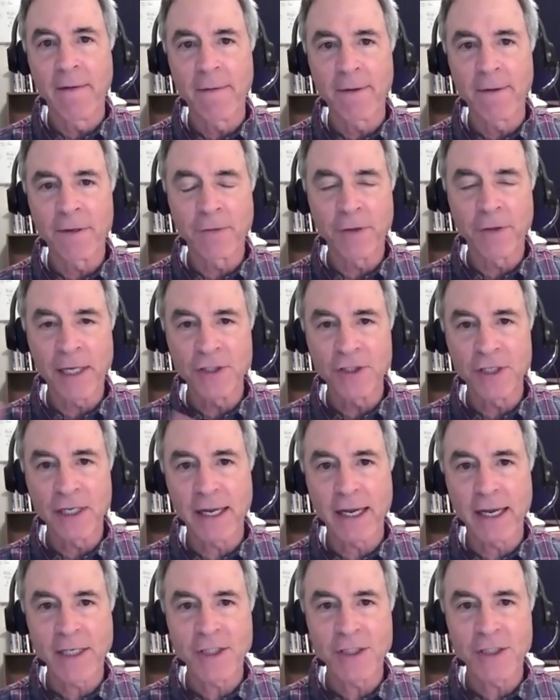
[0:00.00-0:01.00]
the
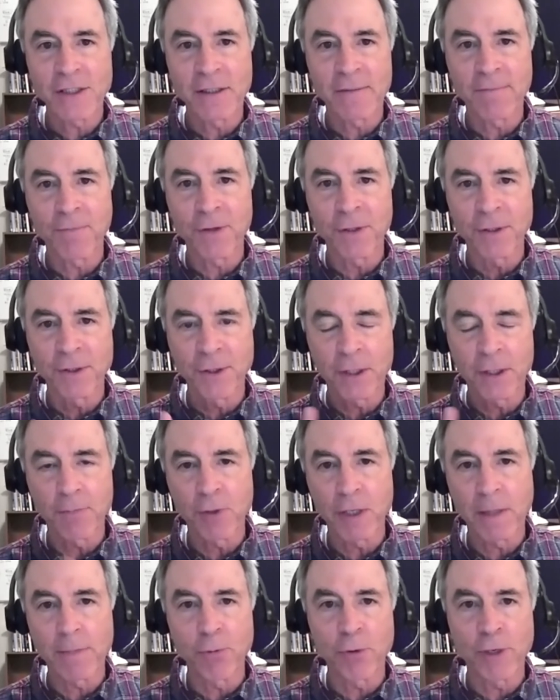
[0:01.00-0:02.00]
education, the
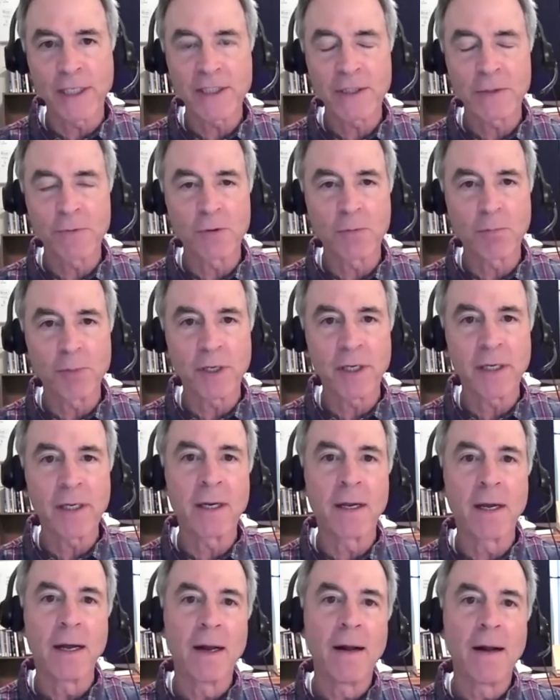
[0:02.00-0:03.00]
preparation will be,